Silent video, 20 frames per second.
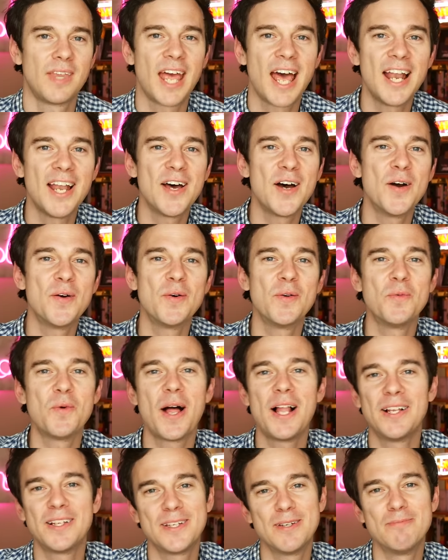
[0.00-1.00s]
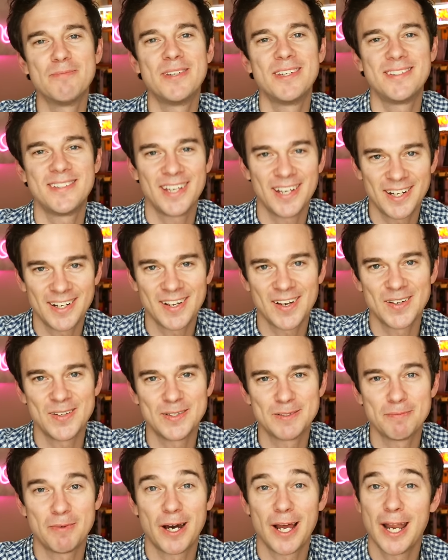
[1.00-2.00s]
Hello and welcome to Sick
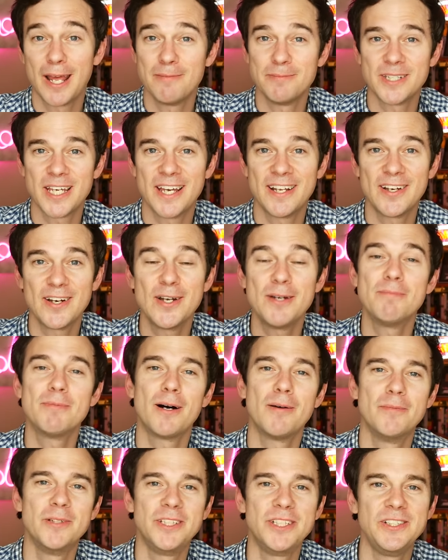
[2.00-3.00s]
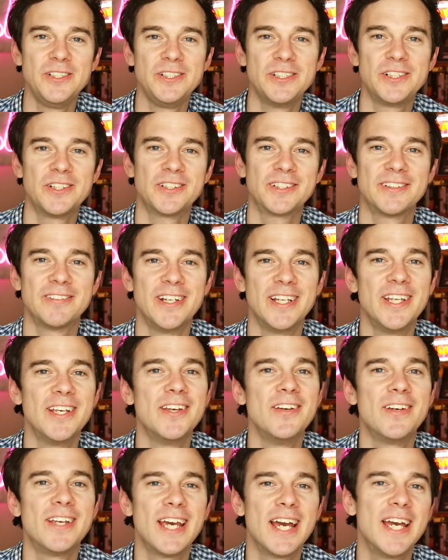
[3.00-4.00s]
Notes. My name's Ed Hope. I'm a junior doctor in
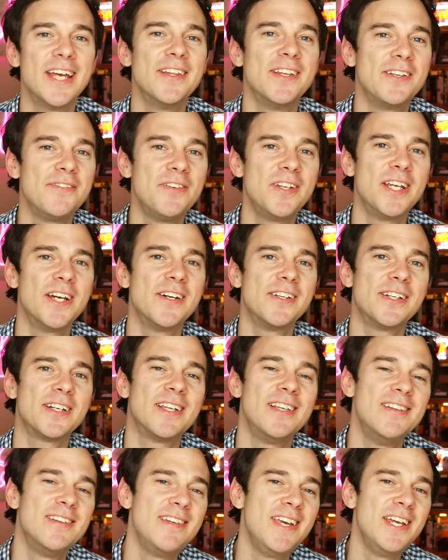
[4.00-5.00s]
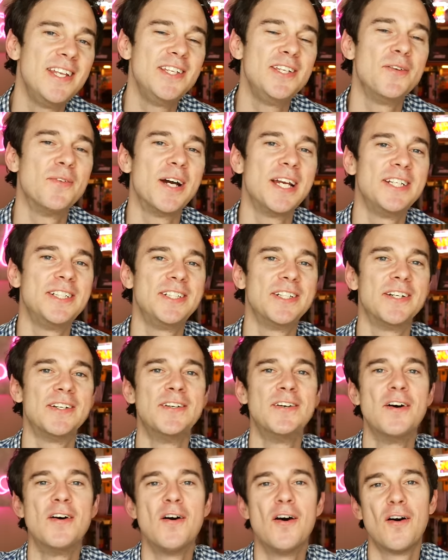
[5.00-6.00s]
the UK and this video is a continuation
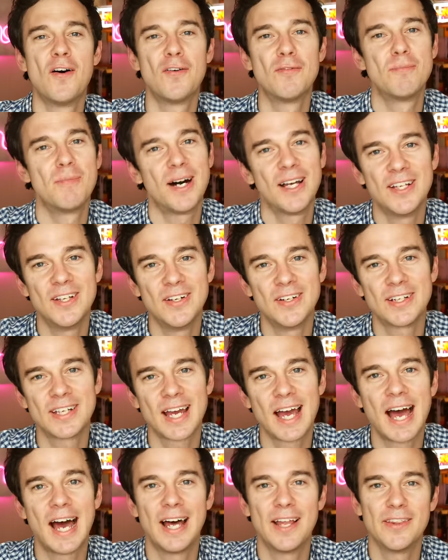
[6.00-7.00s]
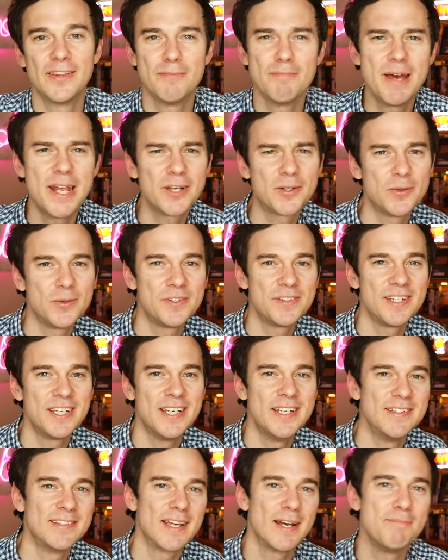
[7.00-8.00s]
of my look at the medical
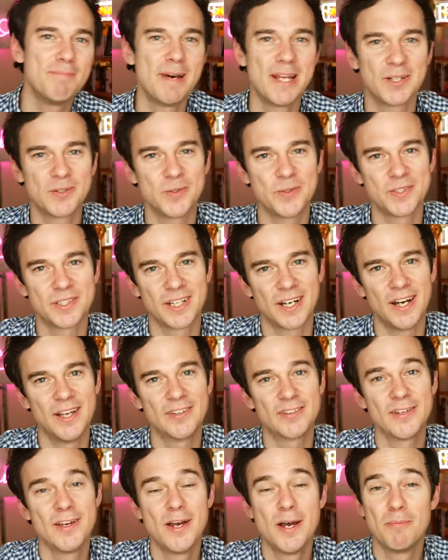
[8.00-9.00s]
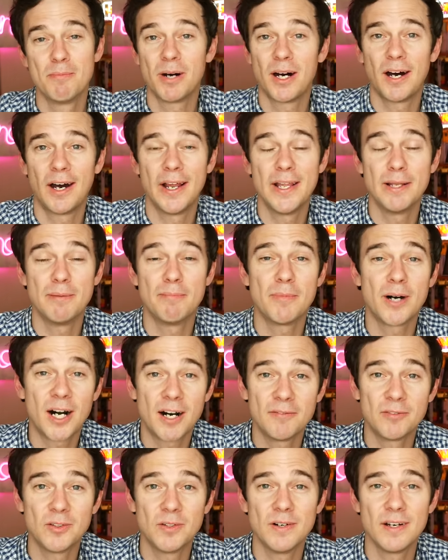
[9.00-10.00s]
scenes and medical science behind the
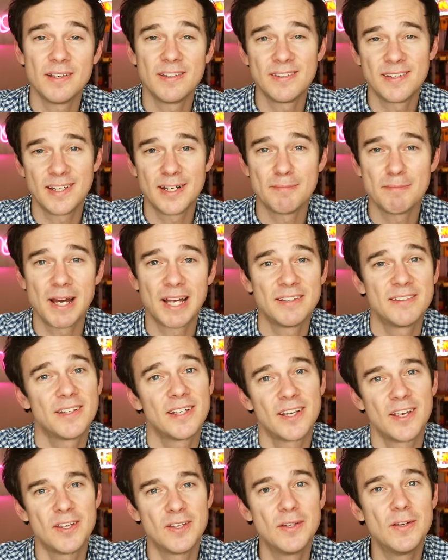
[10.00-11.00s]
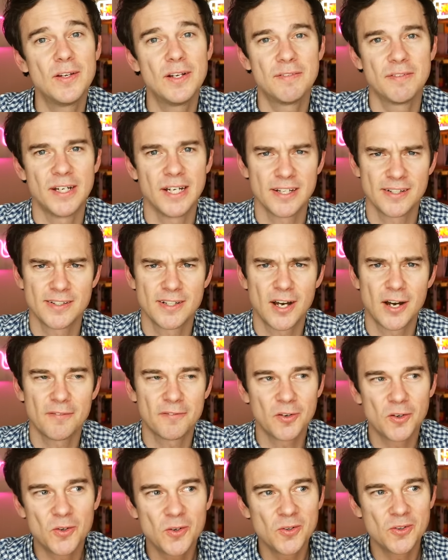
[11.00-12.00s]
Marvel Cinematic Universe. Now I've
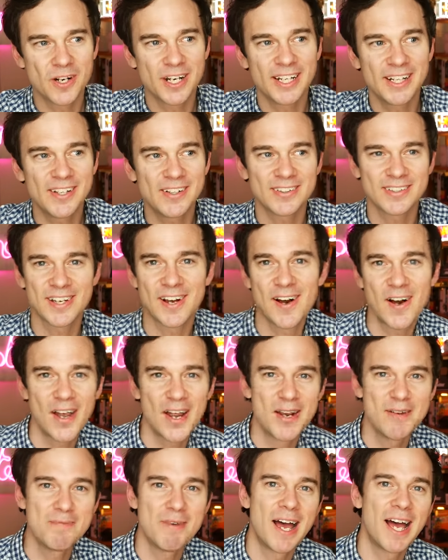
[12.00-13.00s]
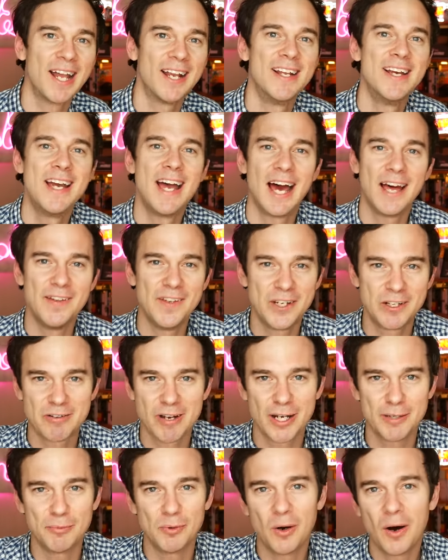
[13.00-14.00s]
already looked at Iron Man and the
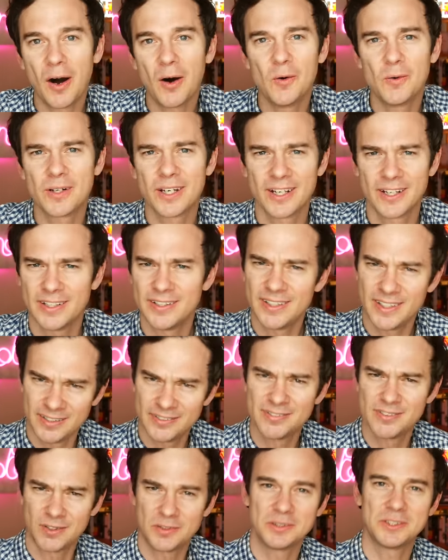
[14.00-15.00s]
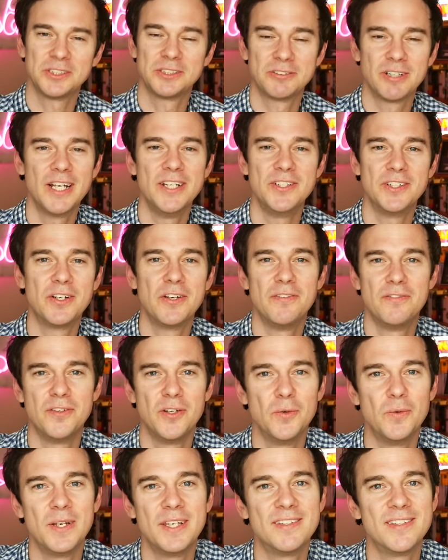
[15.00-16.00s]
Incredible Hulk and I did Doctor Strange a good
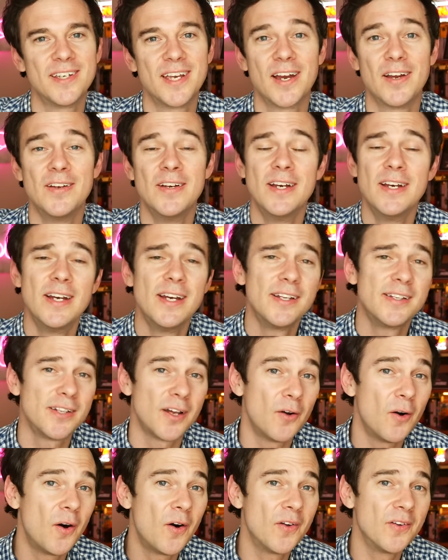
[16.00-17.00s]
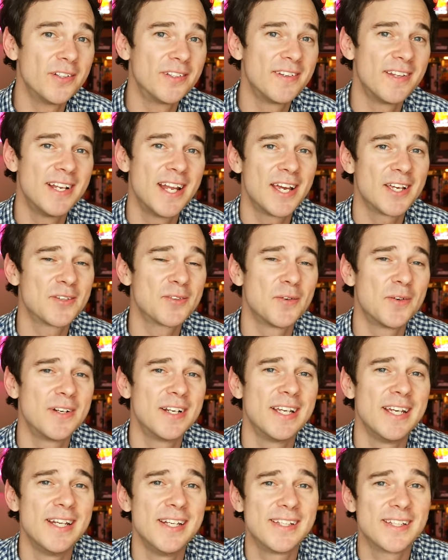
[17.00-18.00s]
few weeks ago. So on to the next one
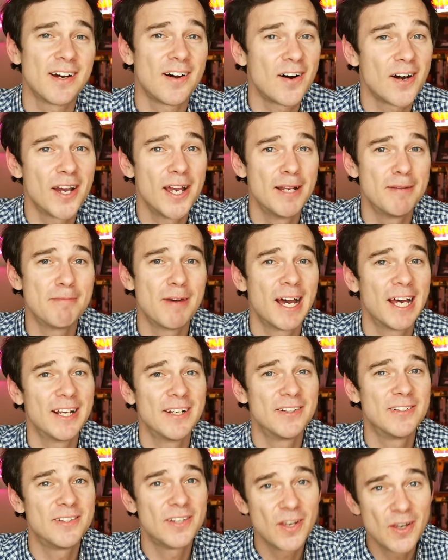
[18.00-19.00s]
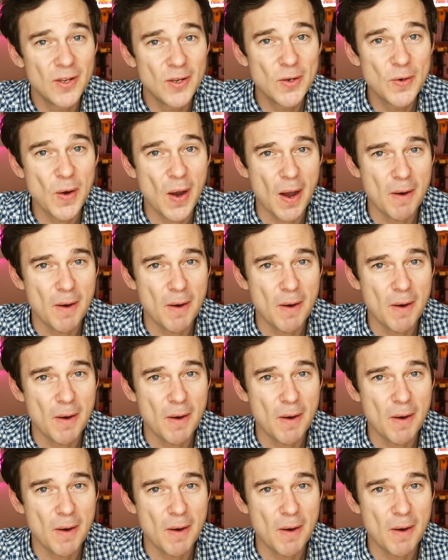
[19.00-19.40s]
is Iron Man 2.